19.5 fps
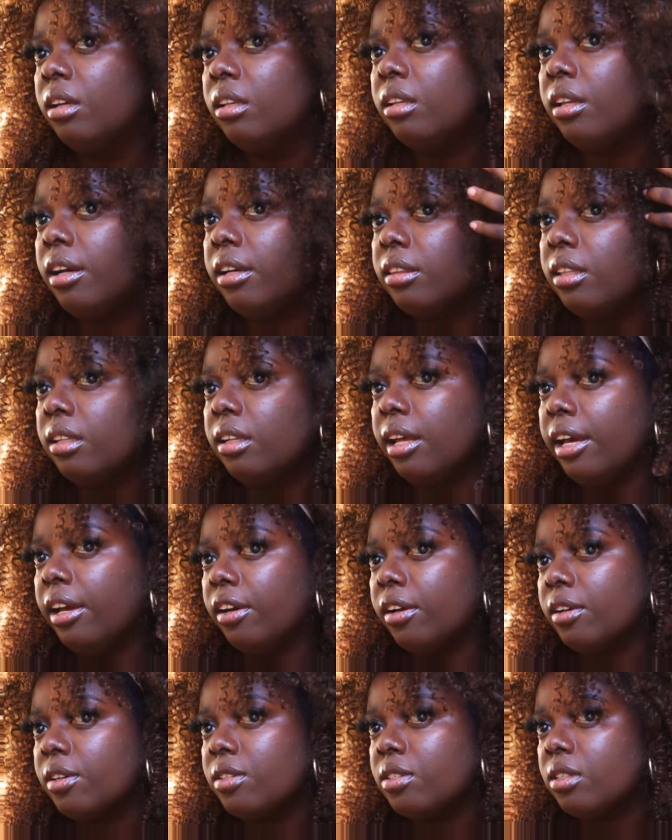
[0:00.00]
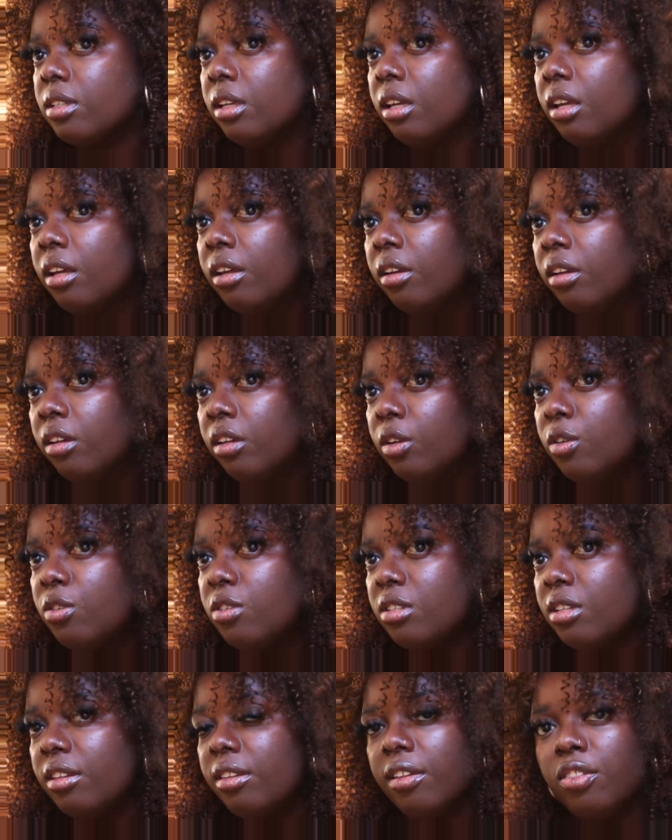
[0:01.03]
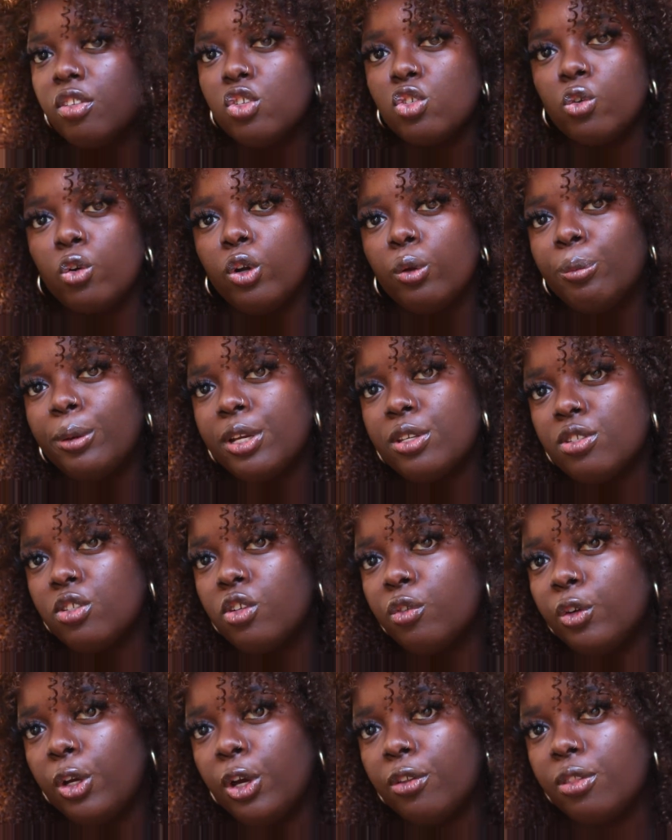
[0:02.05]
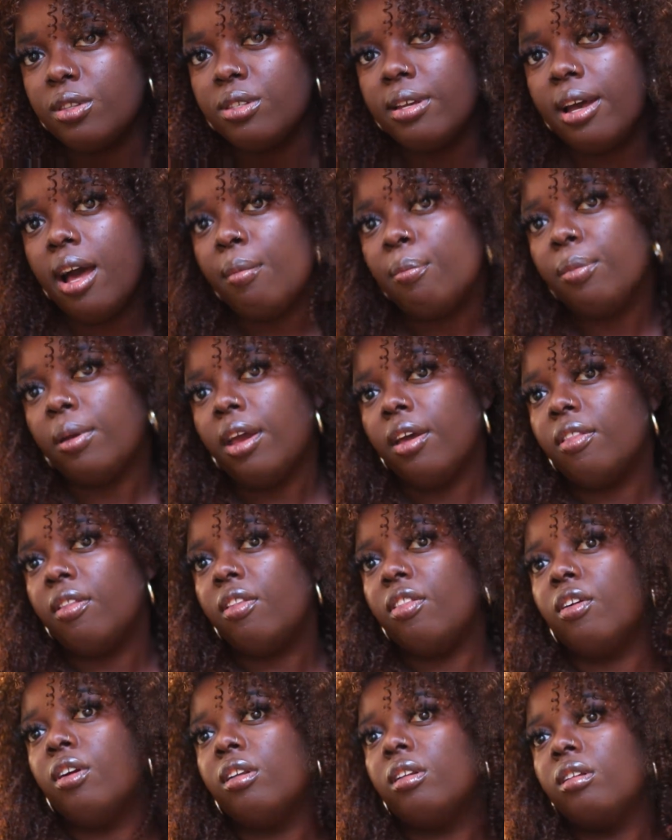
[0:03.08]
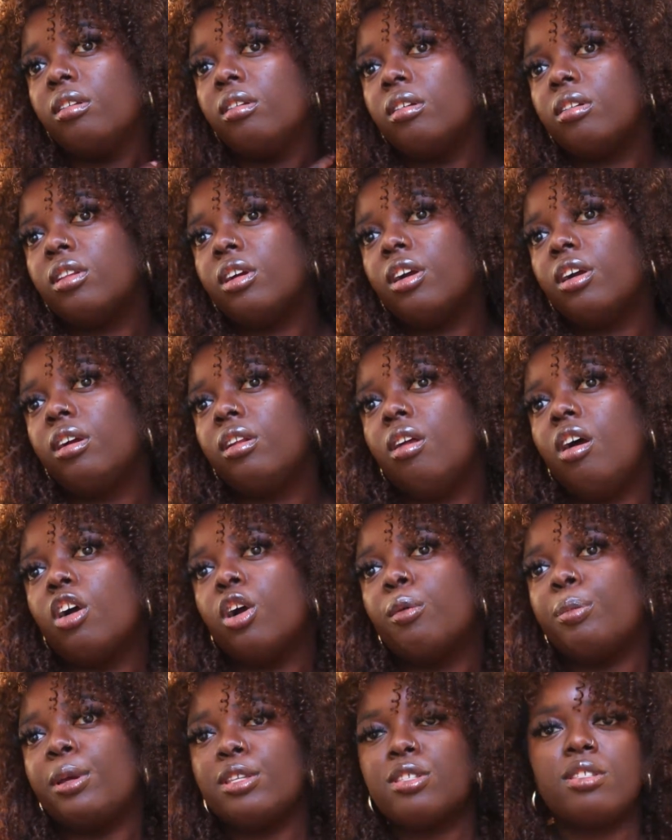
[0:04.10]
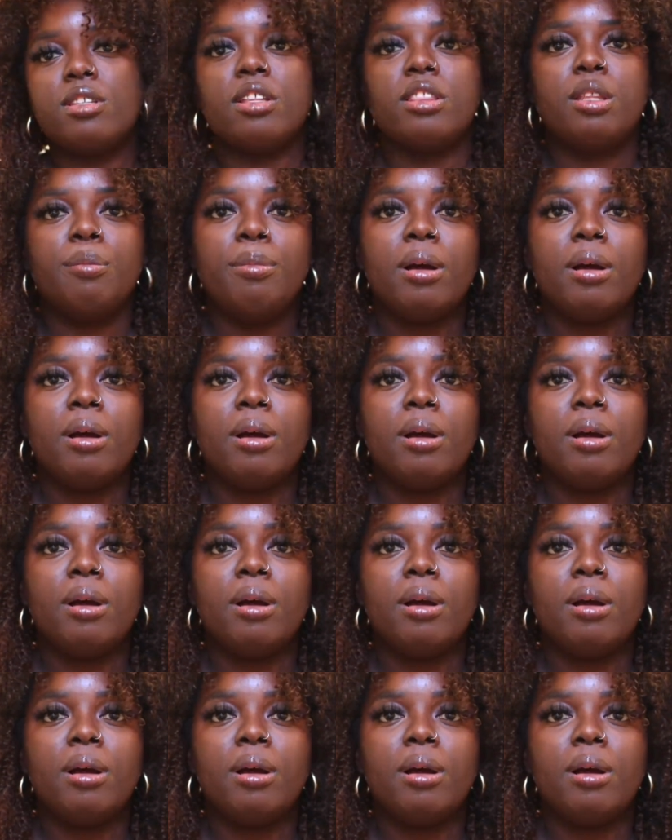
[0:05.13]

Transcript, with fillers: Look at the layers. You see that the shorter piece is over here at the top, and then there are, there are longer pieces at the